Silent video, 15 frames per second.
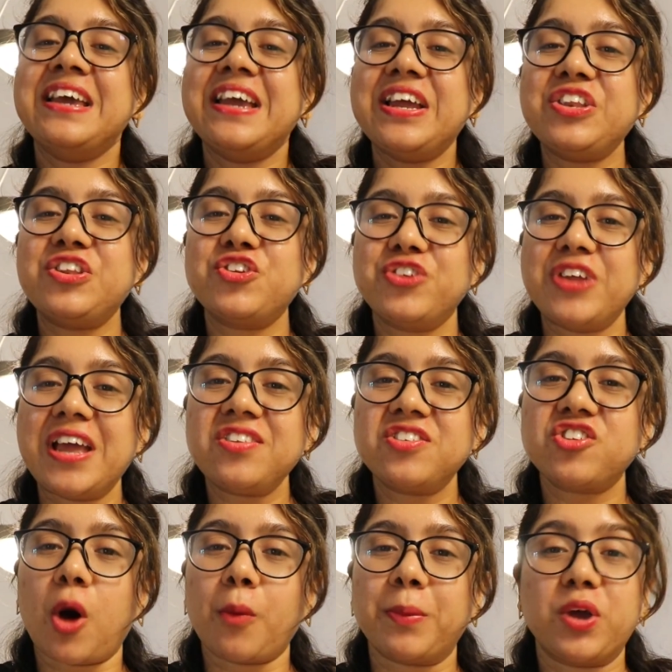In
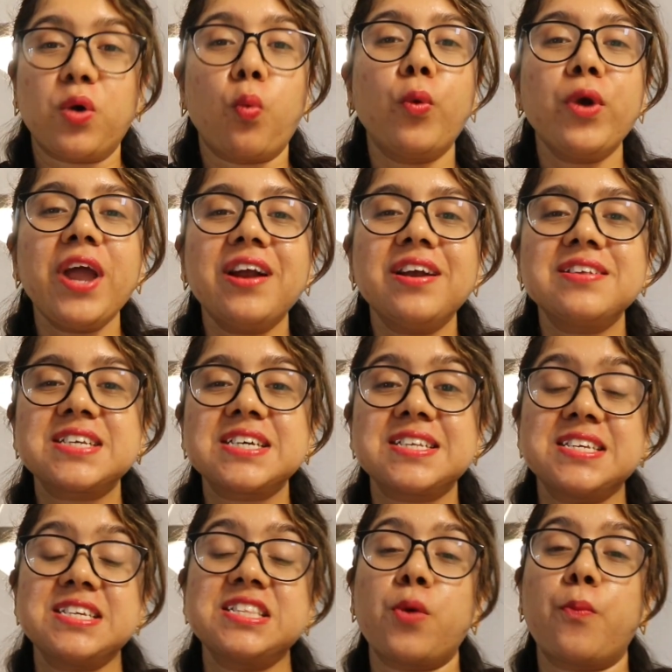today's topic, we are
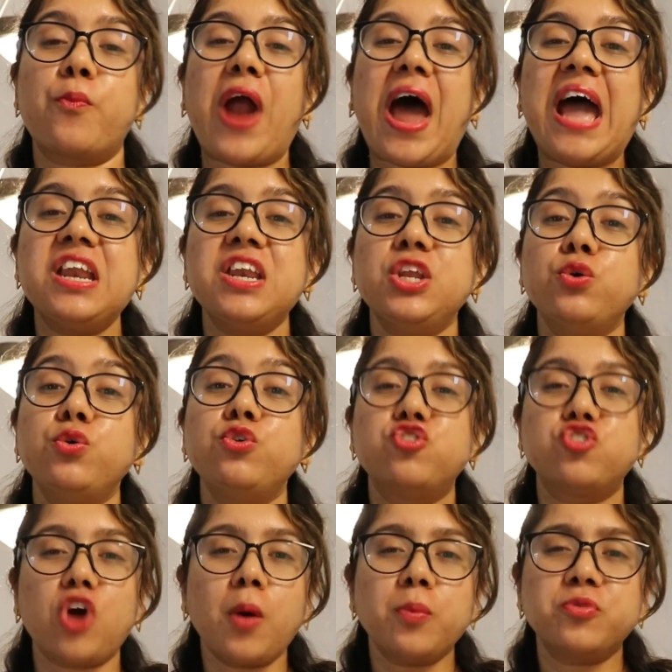discussing the brand new
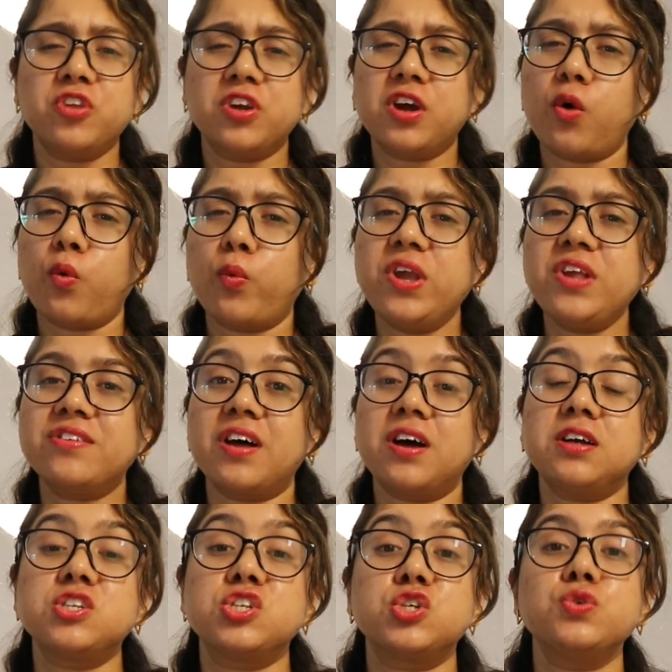job seeker
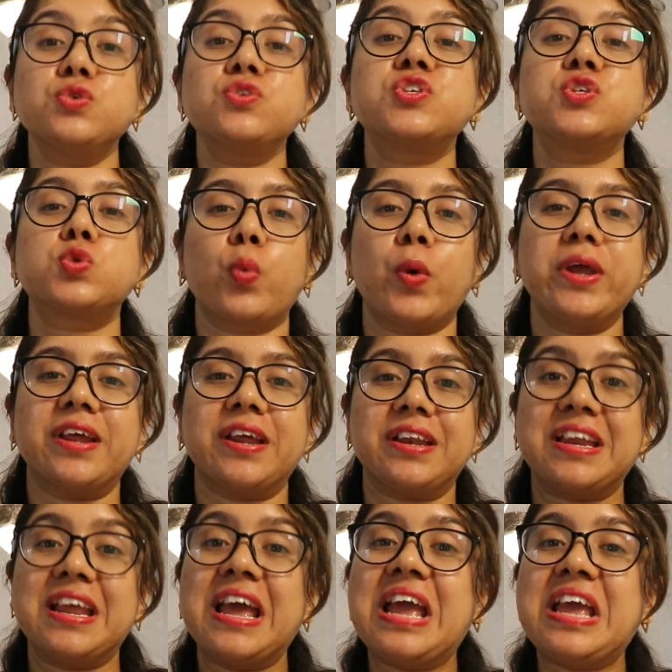visa to
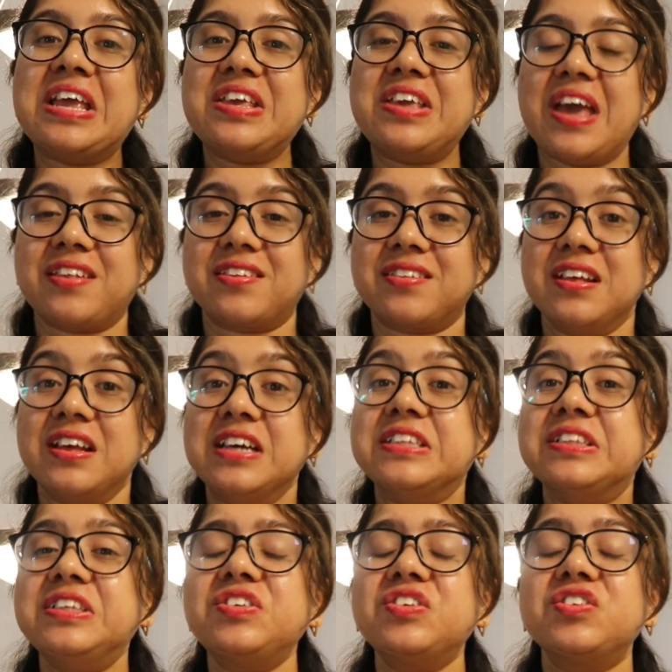Sweden. Yes,
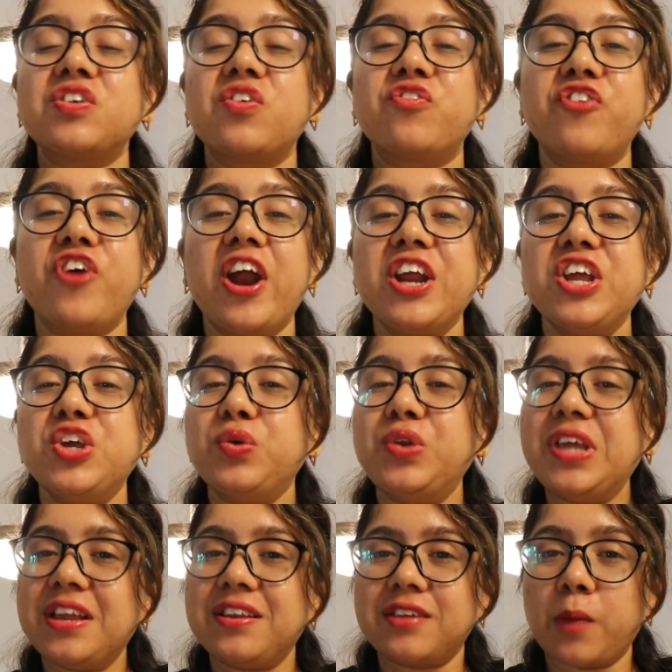this is a very
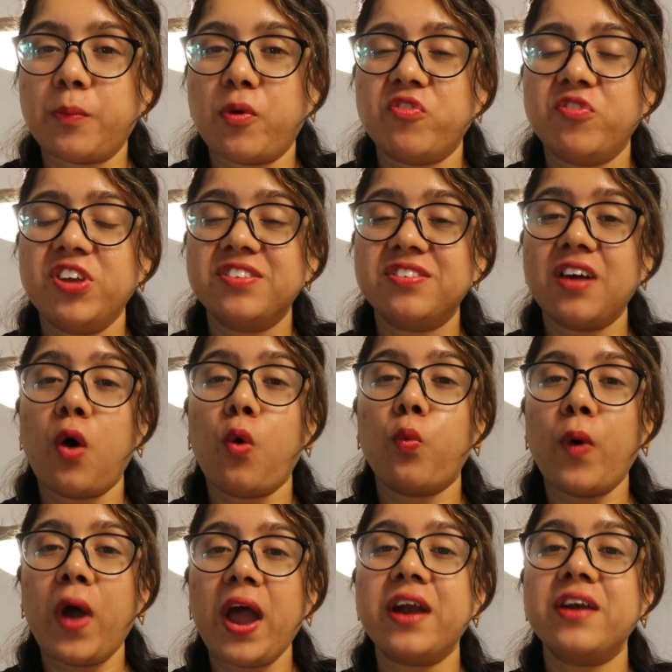unique type of visa
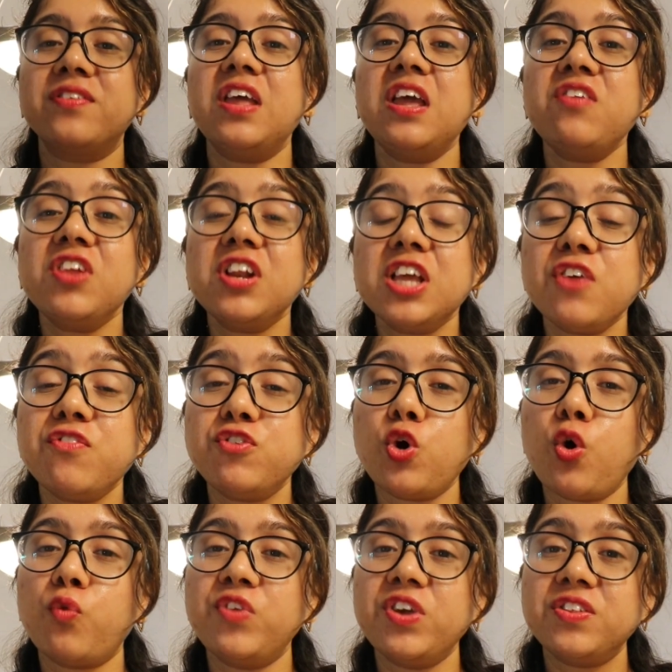where they will give
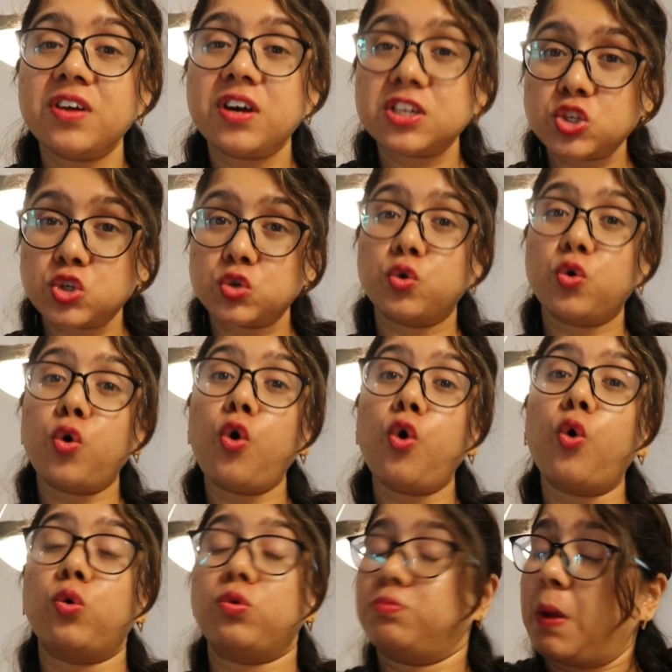you a visa to
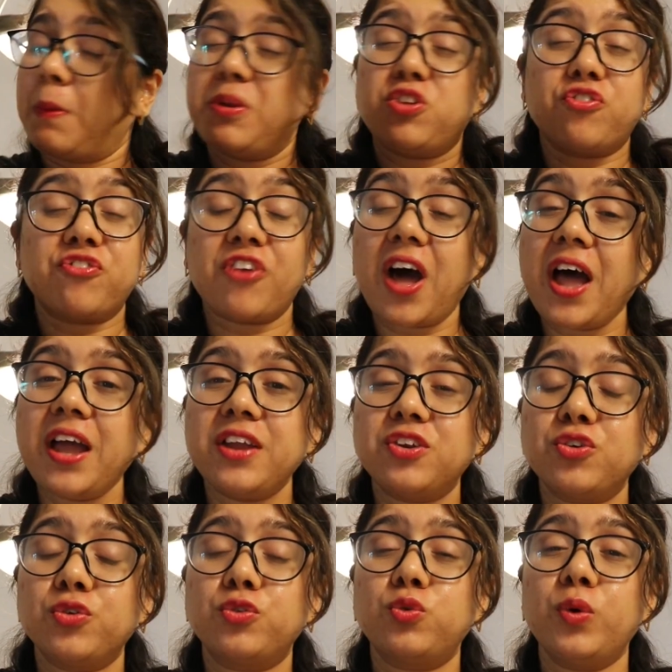go, to fly
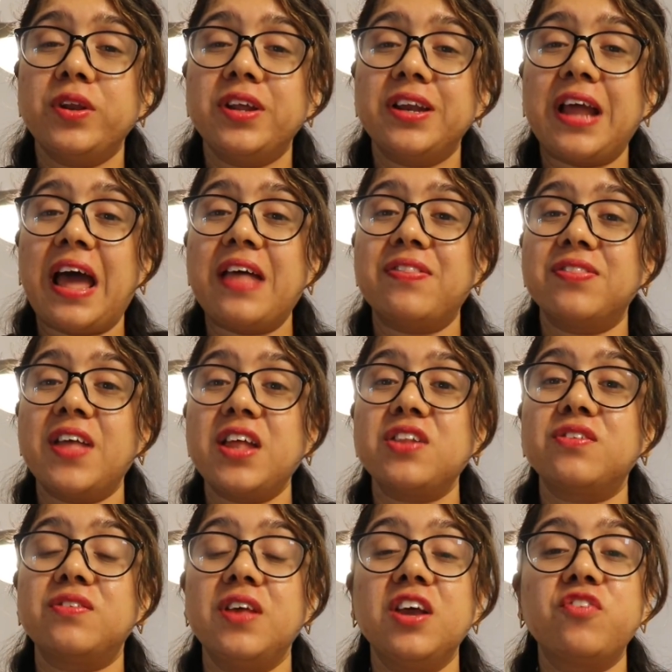to Sweden and then
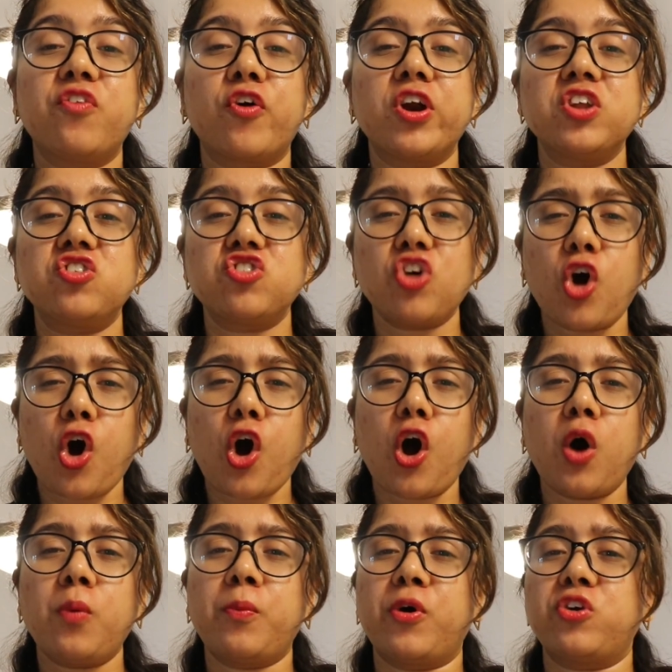seek for a
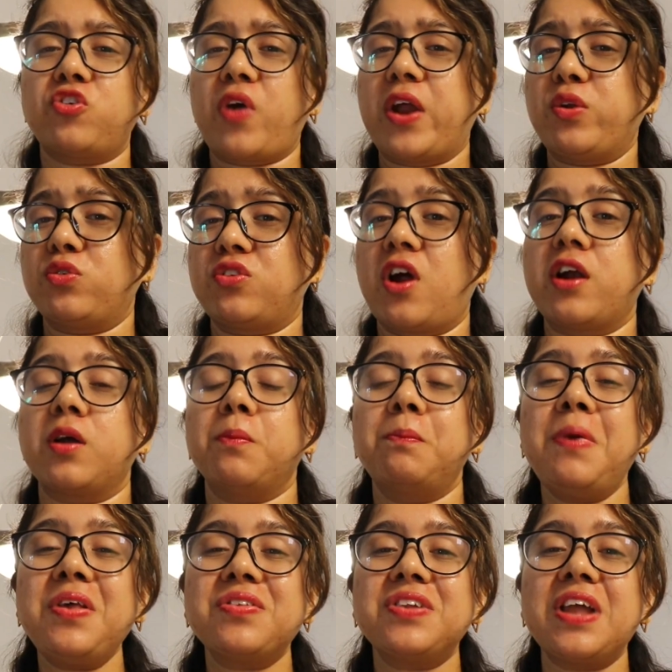job or try to start a
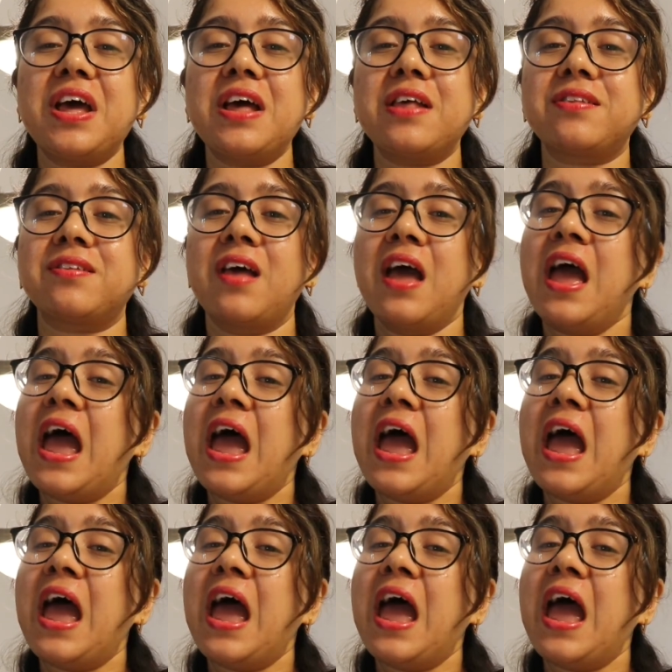business